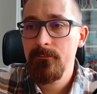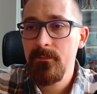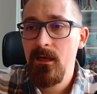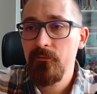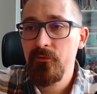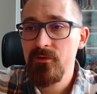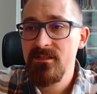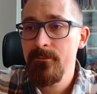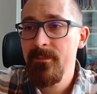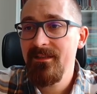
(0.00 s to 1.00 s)

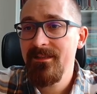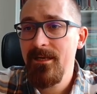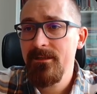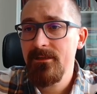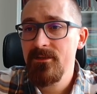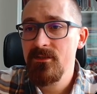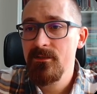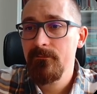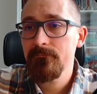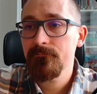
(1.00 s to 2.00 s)
Authors,
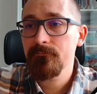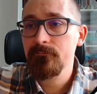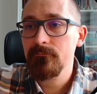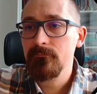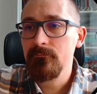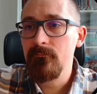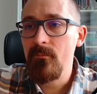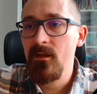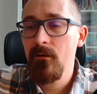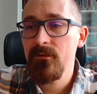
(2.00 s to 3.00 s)
maintainers
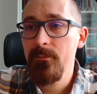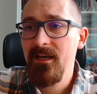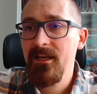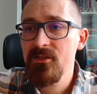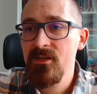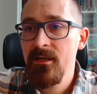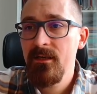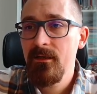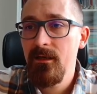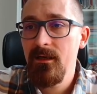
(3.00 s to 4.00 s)
of the package,
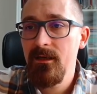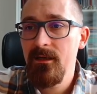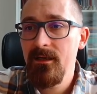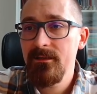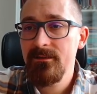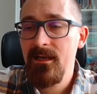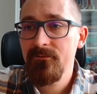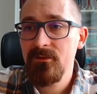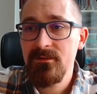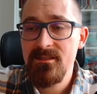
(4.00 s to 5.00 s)
and
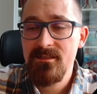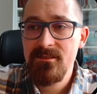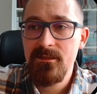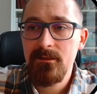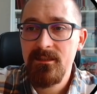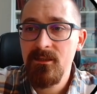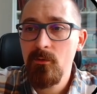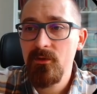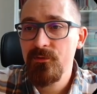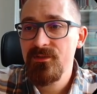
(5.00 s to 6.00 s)
after this start
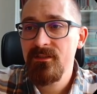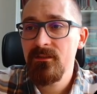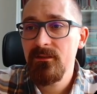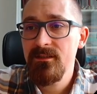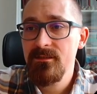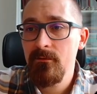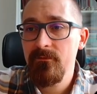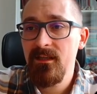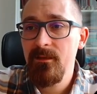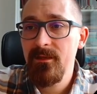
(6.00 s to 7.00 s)
keyword, you see the list of
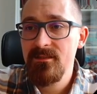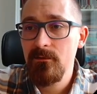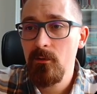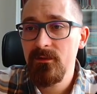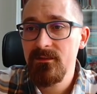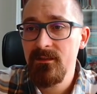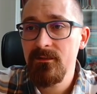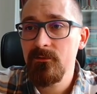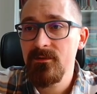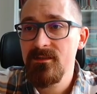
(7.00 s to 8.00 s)
elements loaded
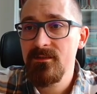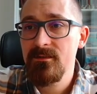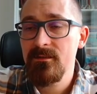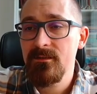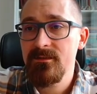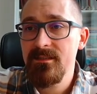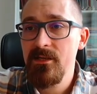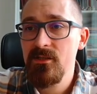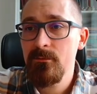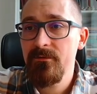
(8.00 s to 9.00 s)
into this
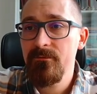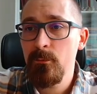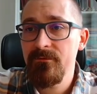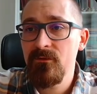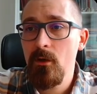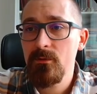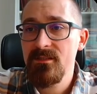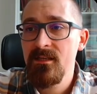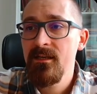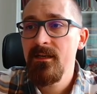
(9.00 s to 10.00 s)
session with
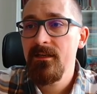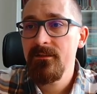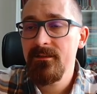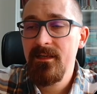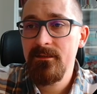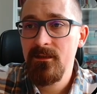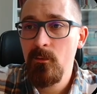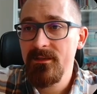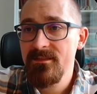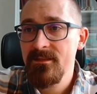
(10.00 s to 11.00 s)
notes indicating
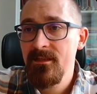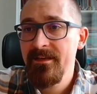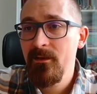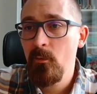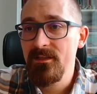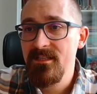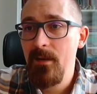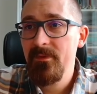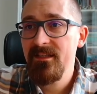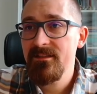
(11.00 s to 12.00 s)
what's
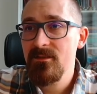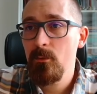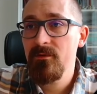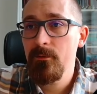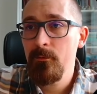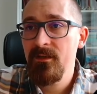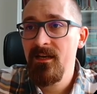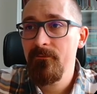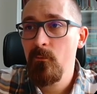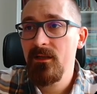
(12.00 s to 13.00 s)
happening. So we
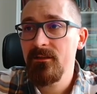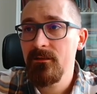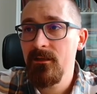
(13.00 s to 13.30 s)
have one